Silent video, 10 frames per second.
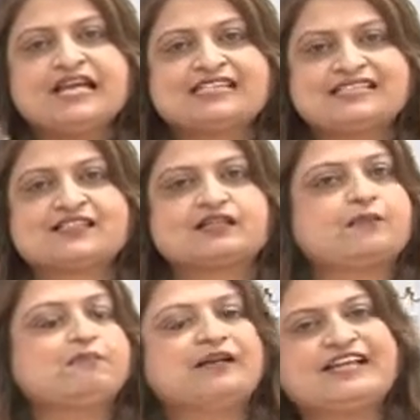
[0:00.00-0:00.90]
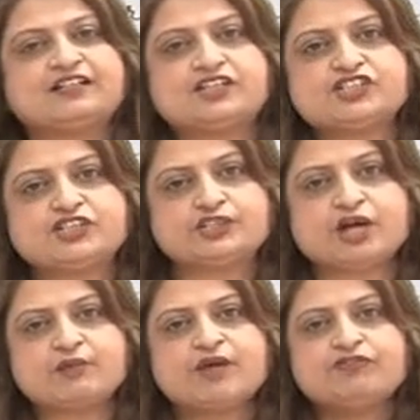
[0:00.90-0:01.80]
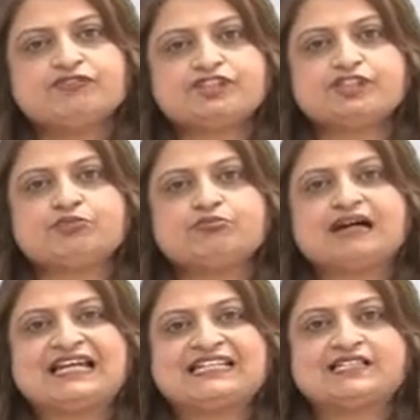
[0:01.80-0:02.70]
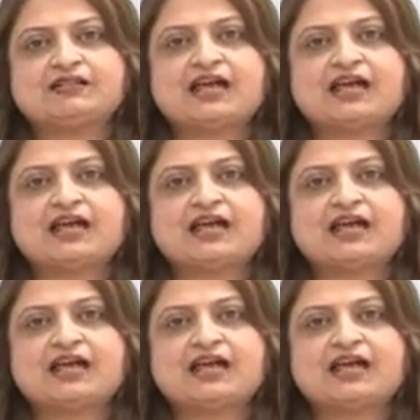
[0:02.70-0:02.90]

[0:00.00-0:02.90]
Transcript: It is a complete urgent job which you might